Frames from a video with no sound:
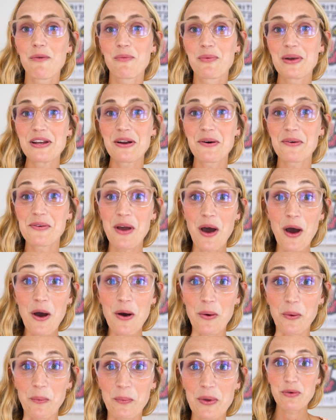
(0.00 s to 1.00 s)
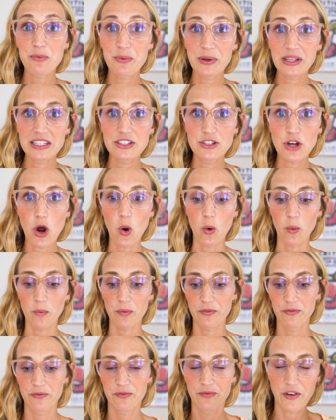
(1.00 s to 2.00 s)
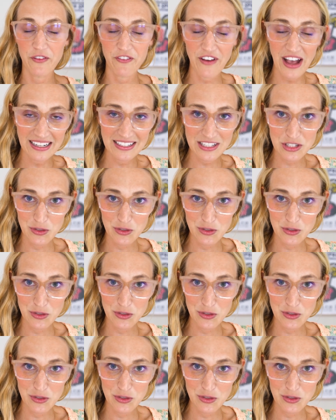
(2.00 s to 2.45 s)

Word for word: we don't know. We really don't. The fact